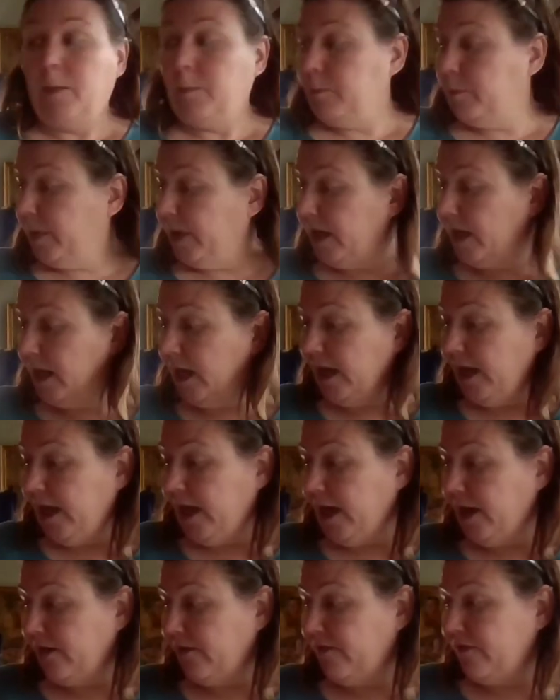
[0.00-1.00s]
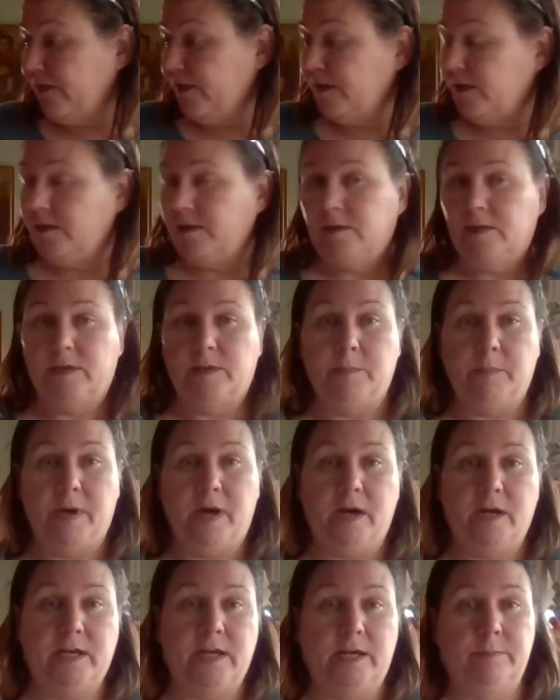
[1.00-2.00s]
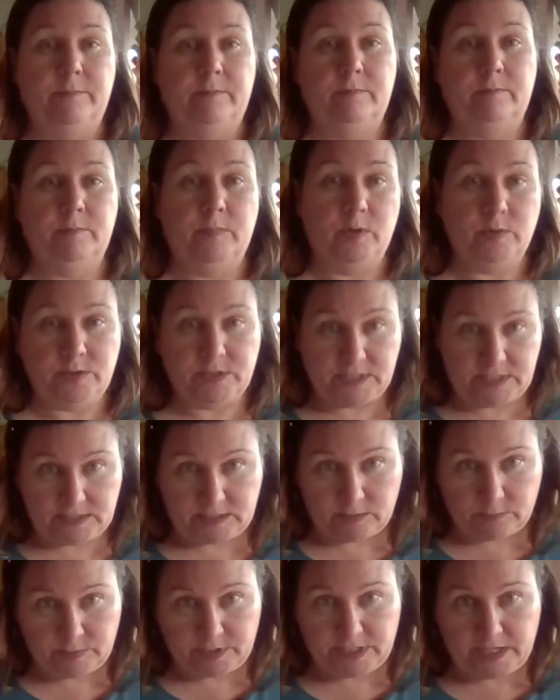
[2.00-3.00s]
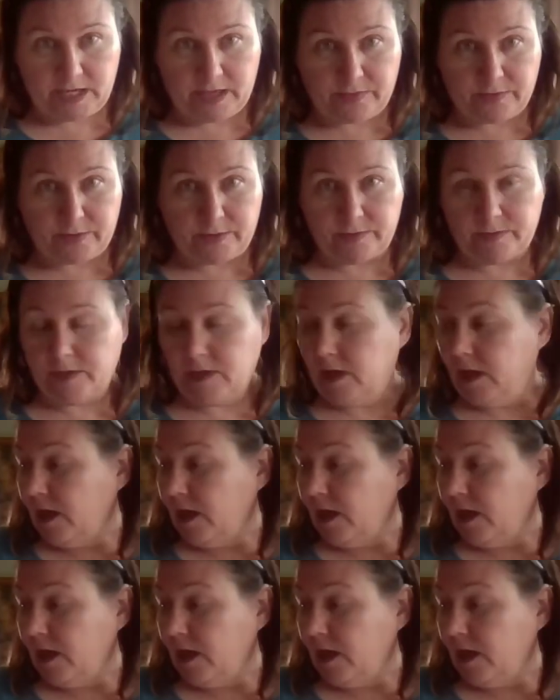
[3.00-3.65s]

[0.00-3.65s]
But I have the mock-up mostly sewn together.